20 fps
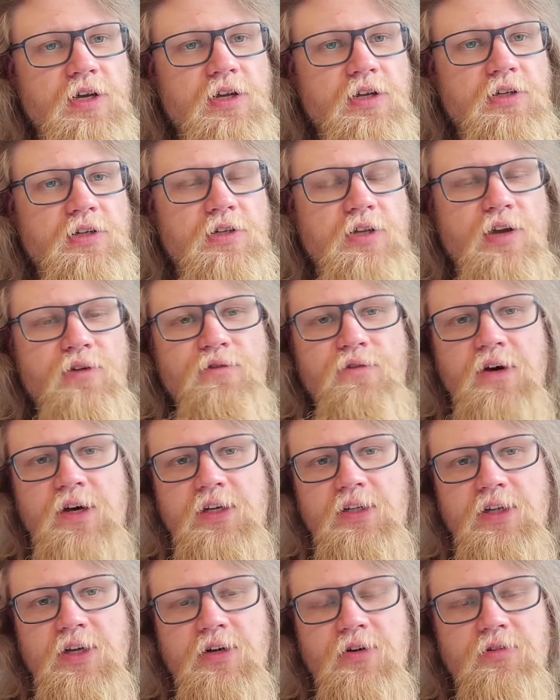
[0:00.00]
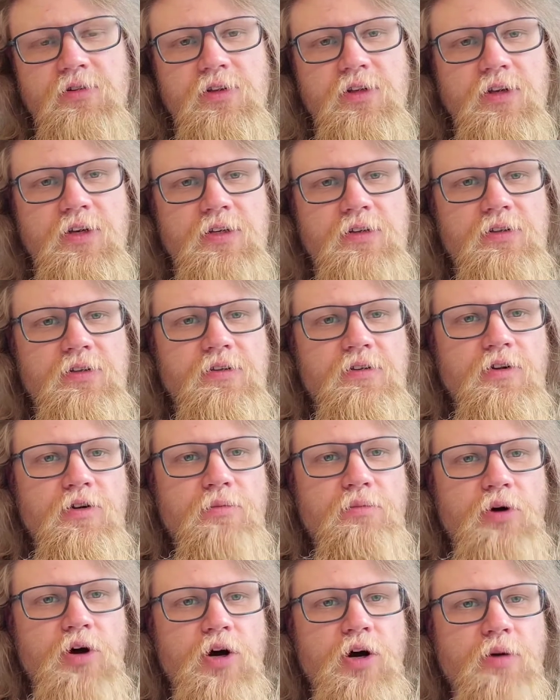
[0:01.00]
and they find out that their
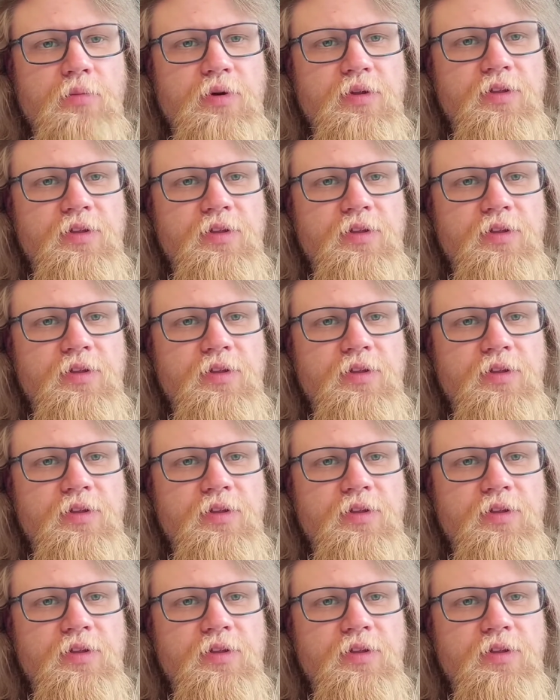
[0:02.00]
mom